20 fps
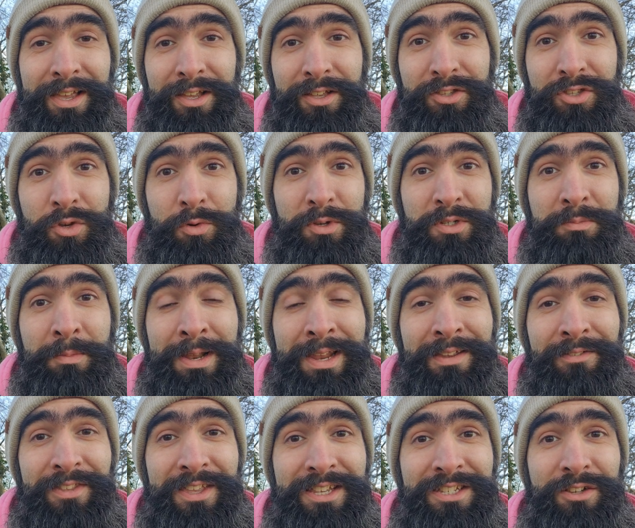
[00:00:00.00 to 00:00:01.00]
do as many
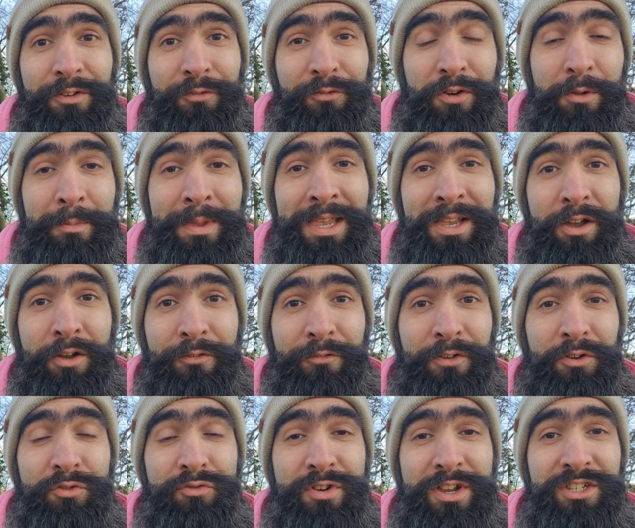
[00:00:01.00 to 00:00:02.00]
of these Flamigo
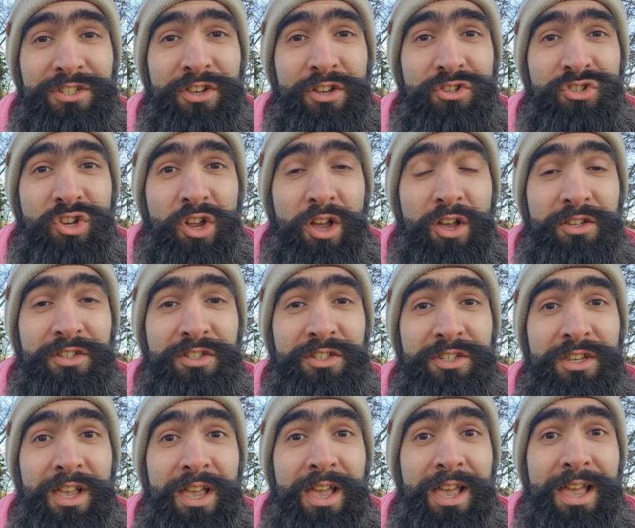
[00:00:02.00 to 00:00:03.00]
field research
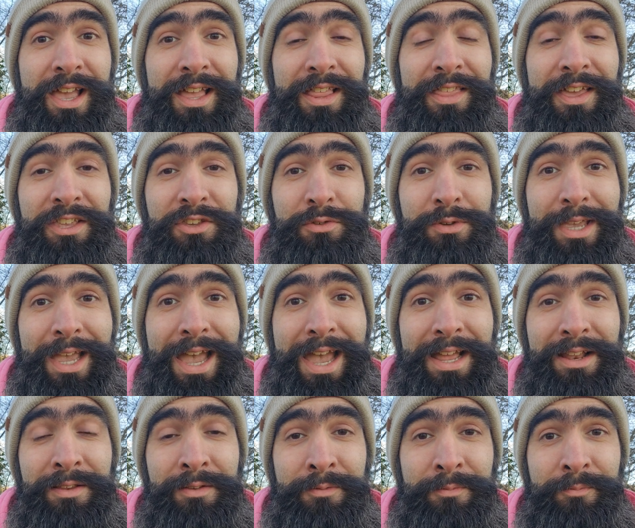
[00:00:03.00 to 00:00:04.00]
tasks that you
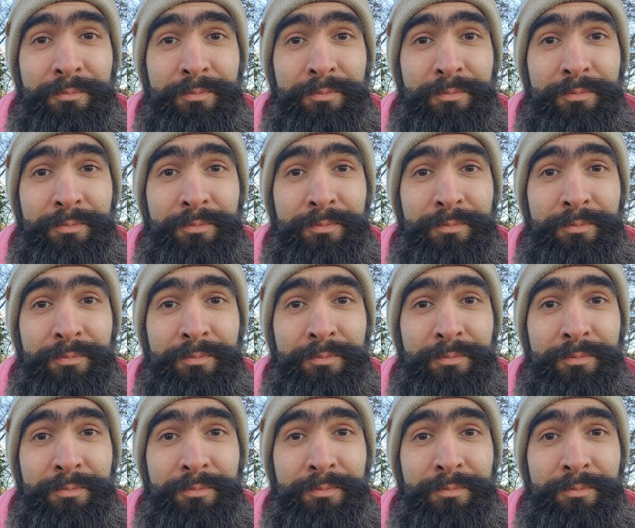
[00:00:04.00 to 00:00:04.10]
can,